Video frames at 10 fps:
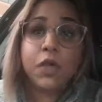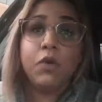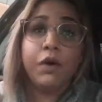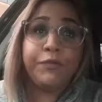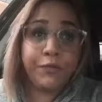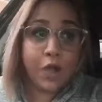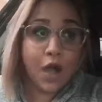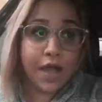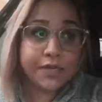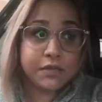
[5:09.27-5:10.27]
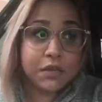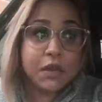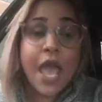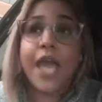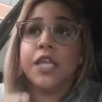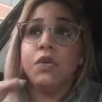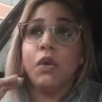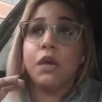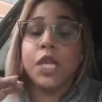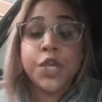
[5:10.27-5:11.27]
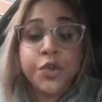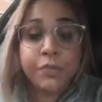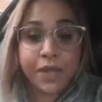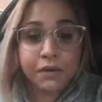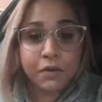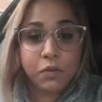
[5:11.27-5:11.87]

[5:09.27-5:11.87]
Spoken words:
You are flawed and you are human,